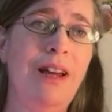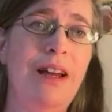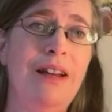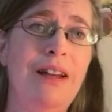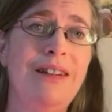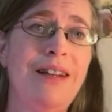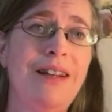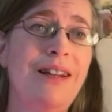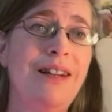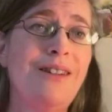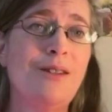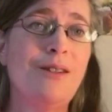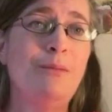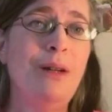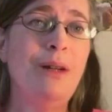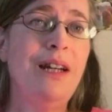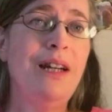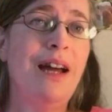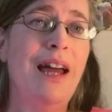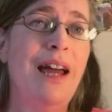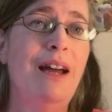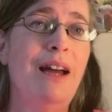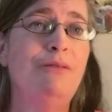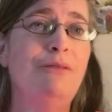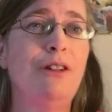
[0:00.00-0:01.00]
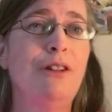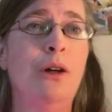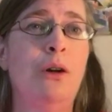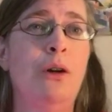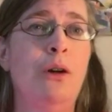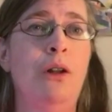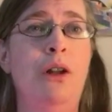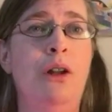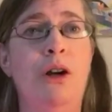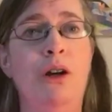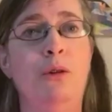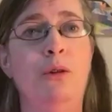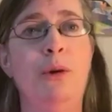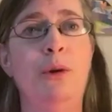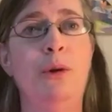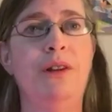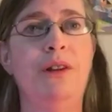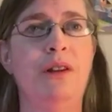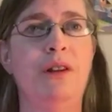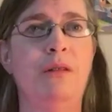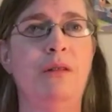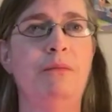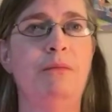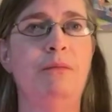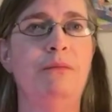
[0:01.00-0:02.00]
that doesn't mean I have to go along with
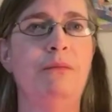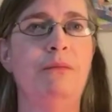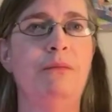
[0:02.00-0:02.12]
them,